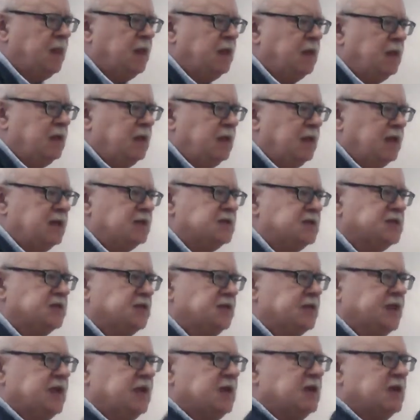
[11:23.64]
is that
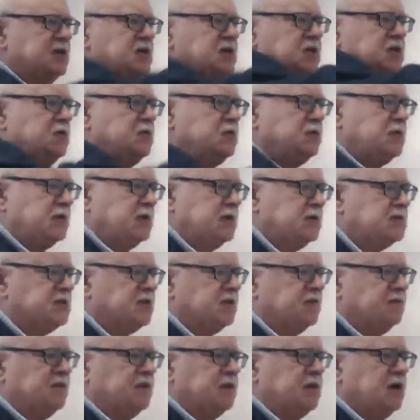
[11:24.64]
they can do this if
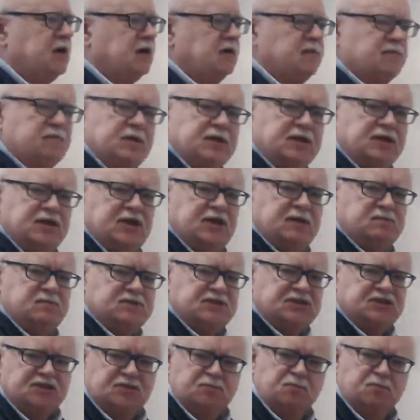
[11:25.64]
the government keeps
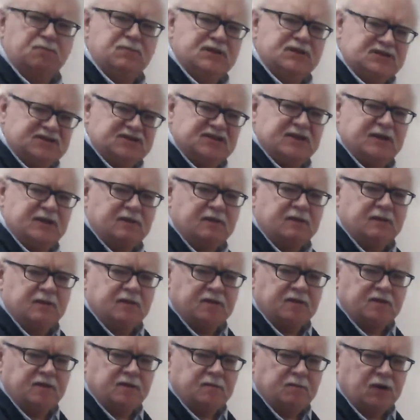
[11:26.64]
its mitts out of
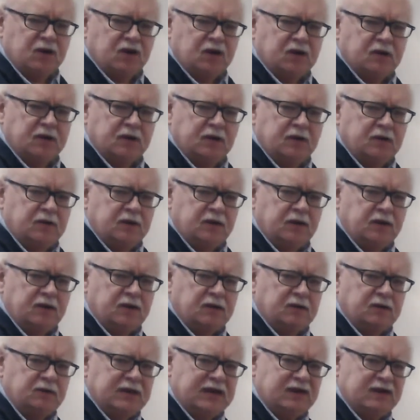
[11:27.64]
the market and
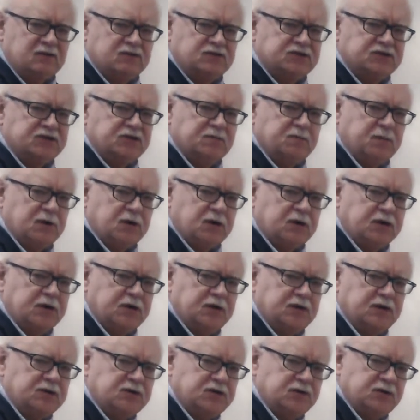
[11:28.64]
allows the
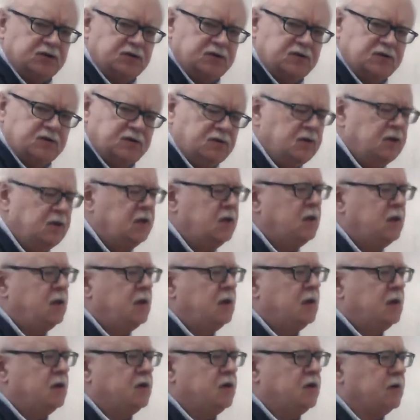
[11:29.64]
market to
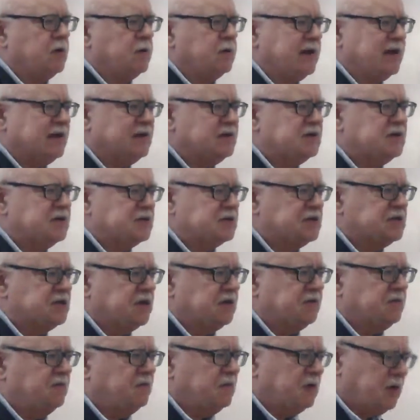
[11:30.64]
correct itself.
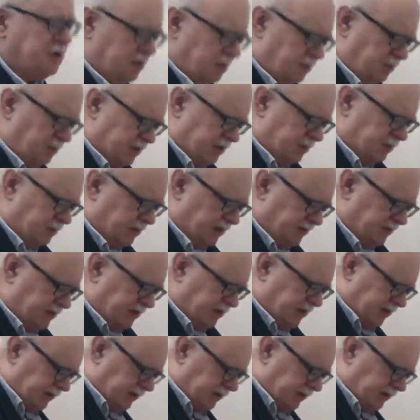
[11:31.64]
What do I mean by that?